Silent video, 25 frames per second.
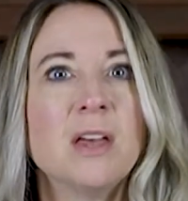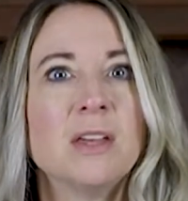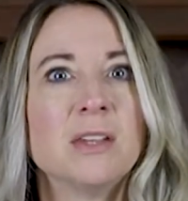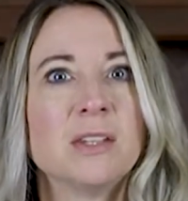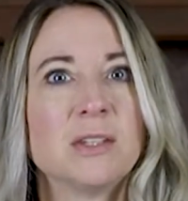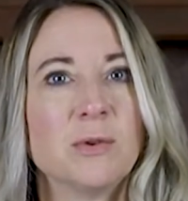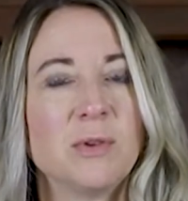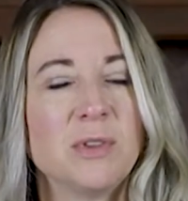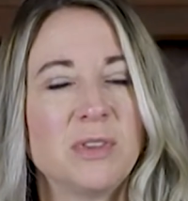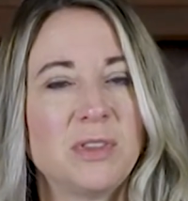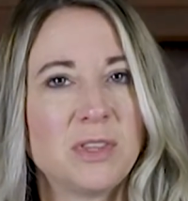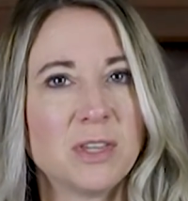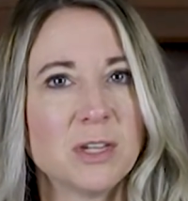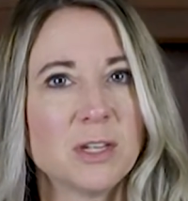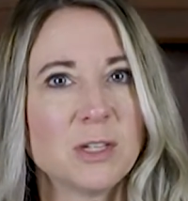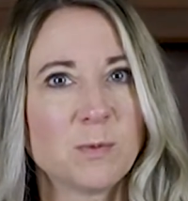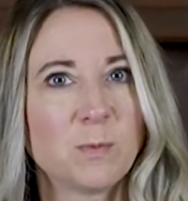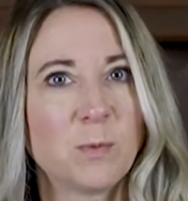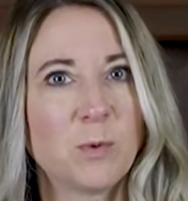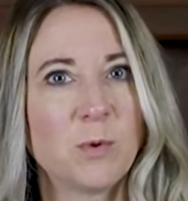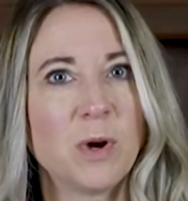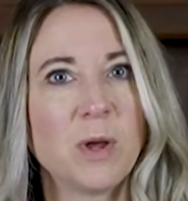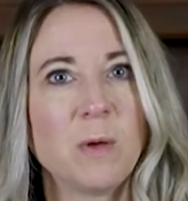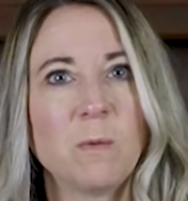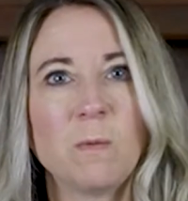So at this
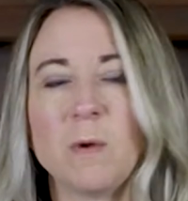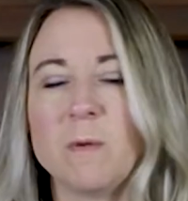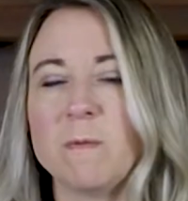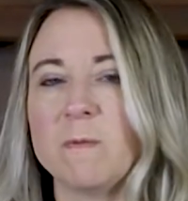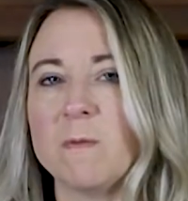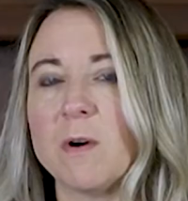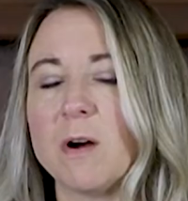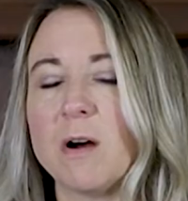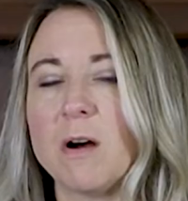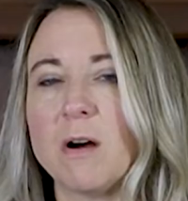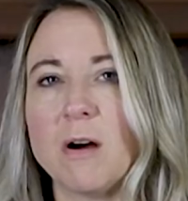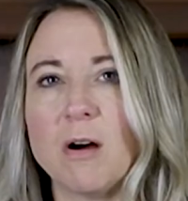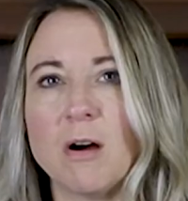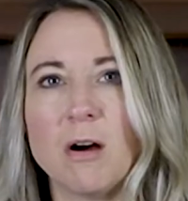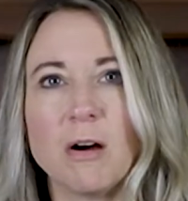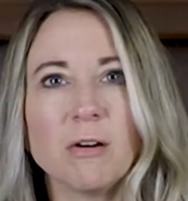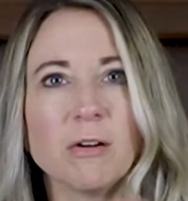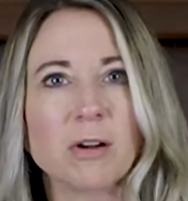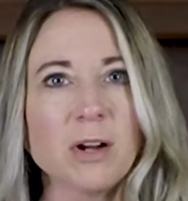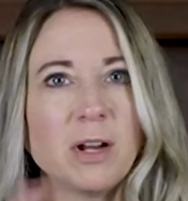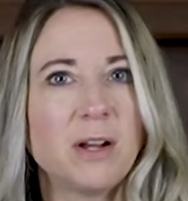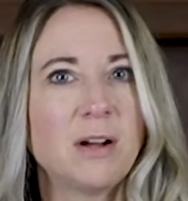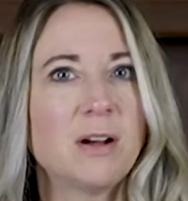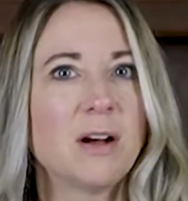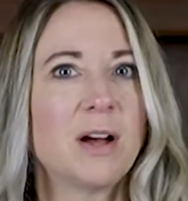point, we've
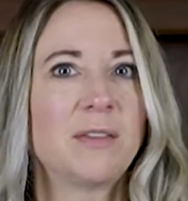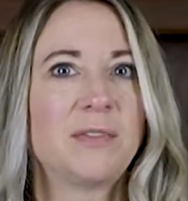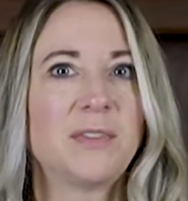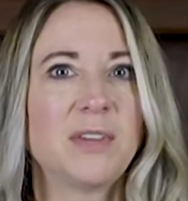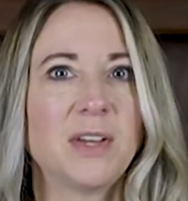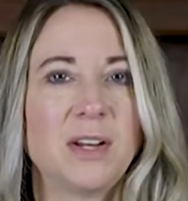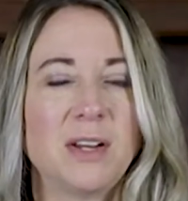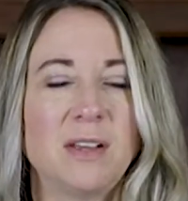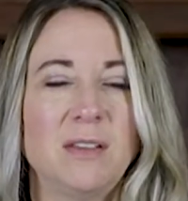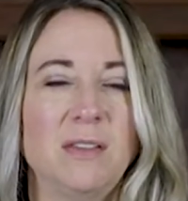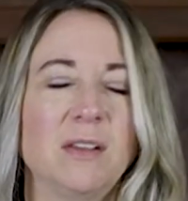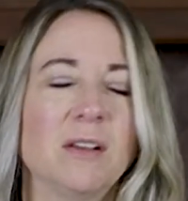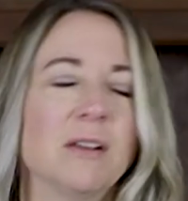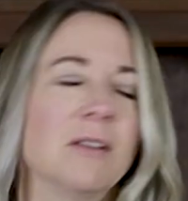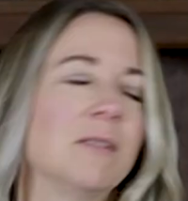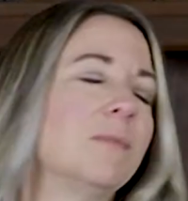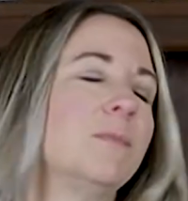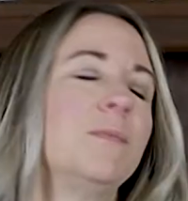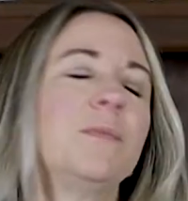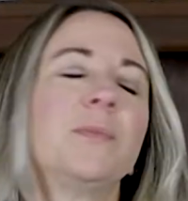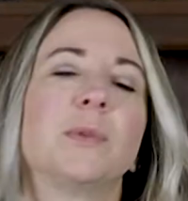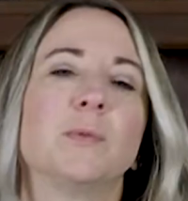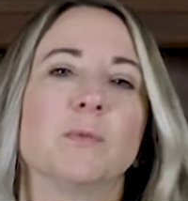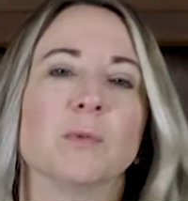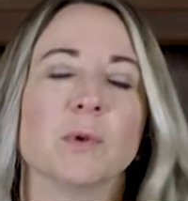already got that in
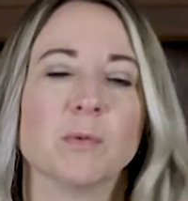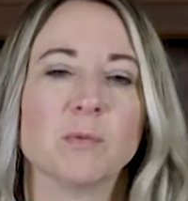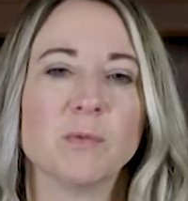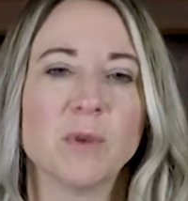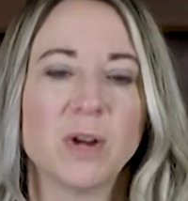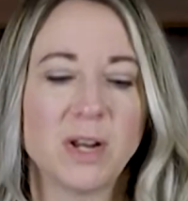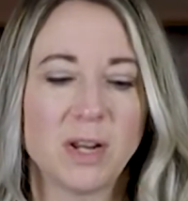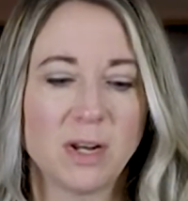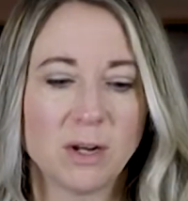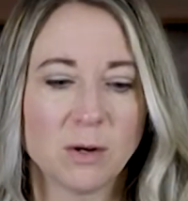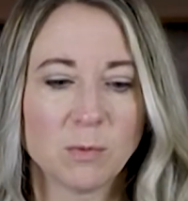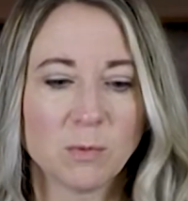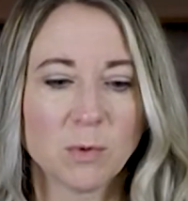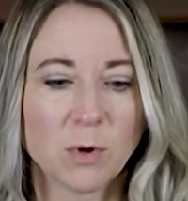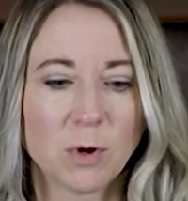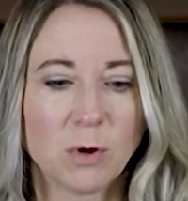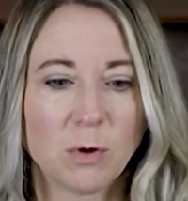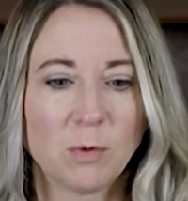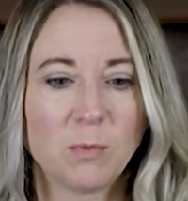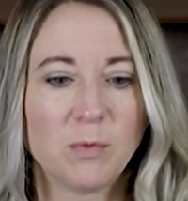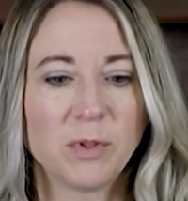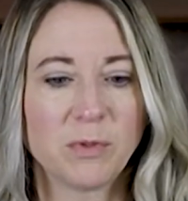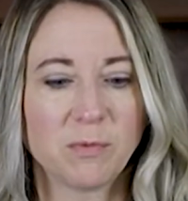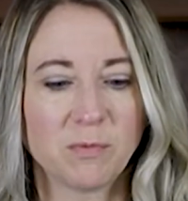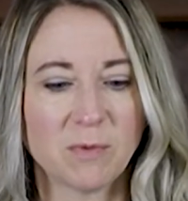there. We're ready to
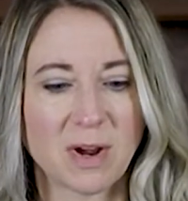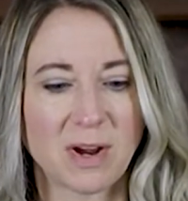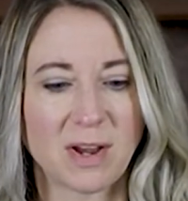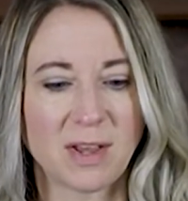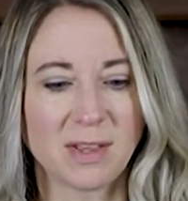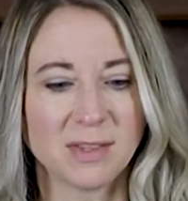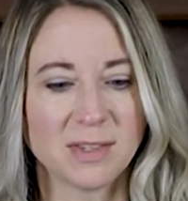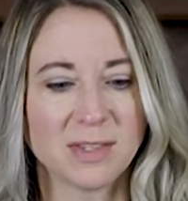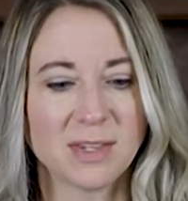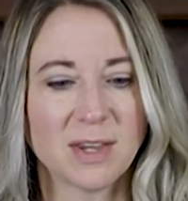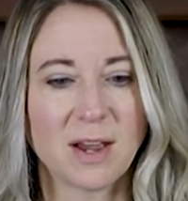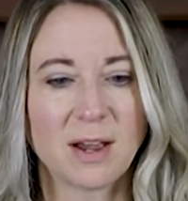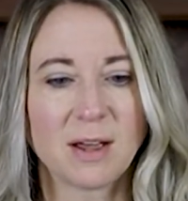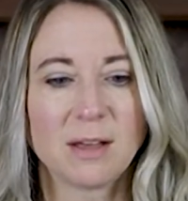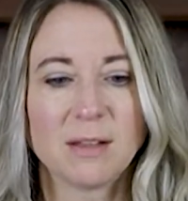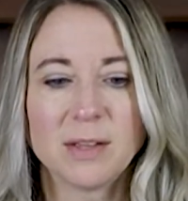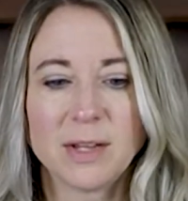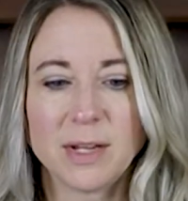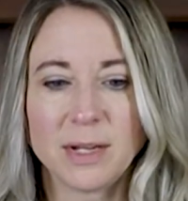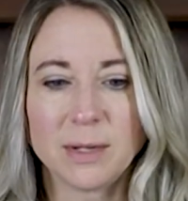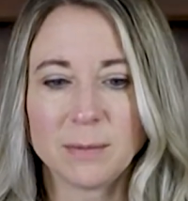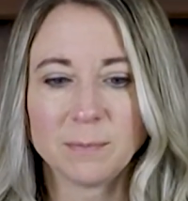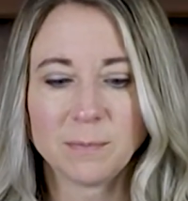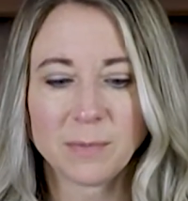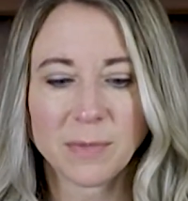roll with reconciling.